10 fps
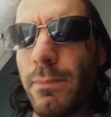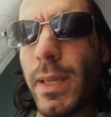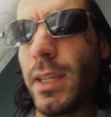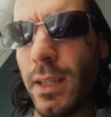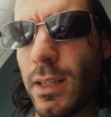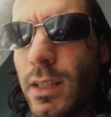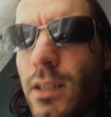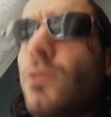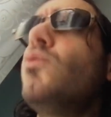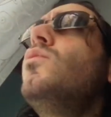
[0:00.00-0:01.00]
Being
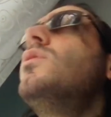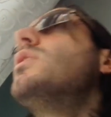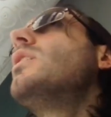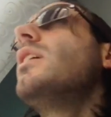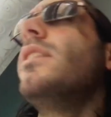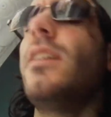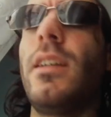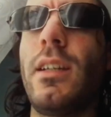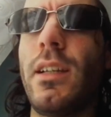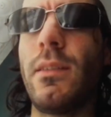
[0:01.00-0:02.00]
noon and
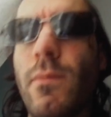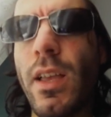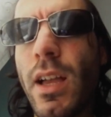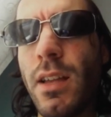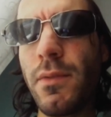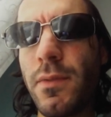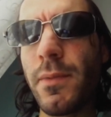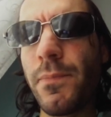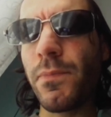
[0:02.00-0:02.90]
half.